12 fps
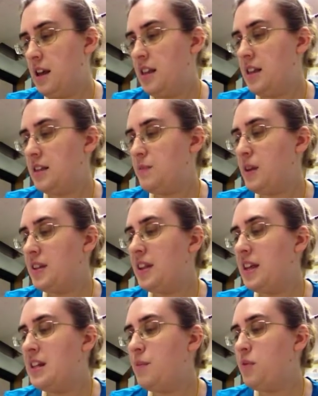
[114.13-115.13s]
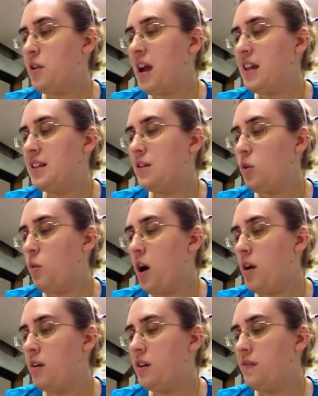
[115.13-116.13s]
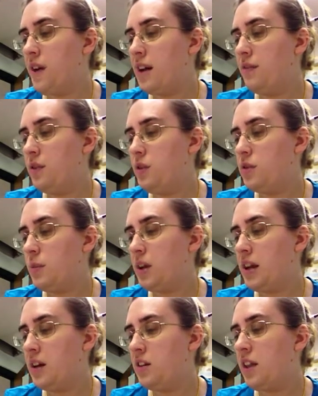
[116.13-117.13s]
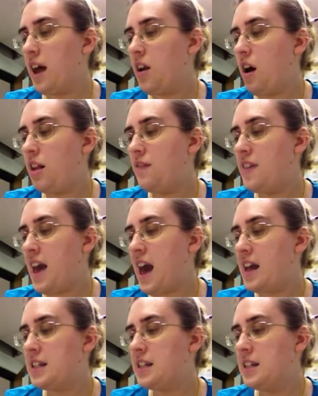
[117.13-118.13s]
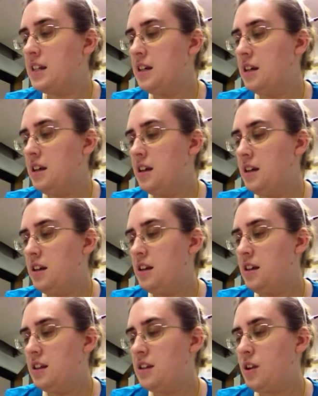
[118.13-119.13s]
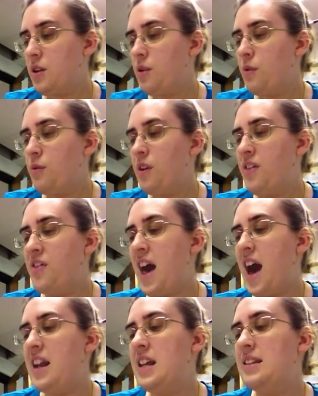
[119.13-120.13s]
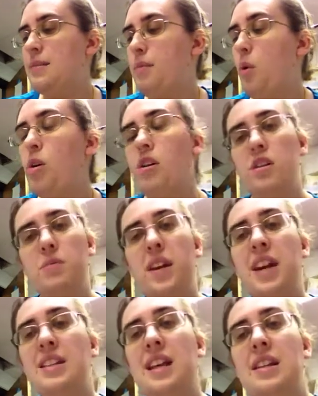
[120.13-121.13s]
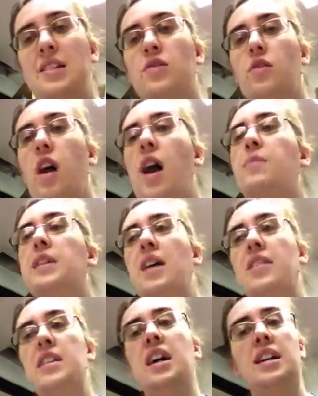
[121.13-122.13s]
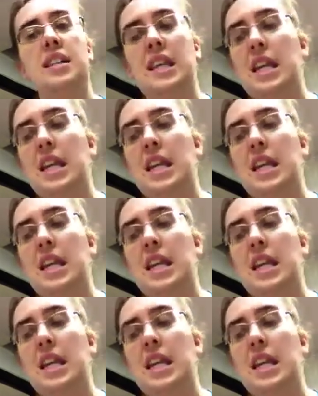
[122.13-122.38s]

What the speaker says: And this means that they dip their heads underwater to find food, so I'm going to underline all of that. So that is important because that describes how the ducks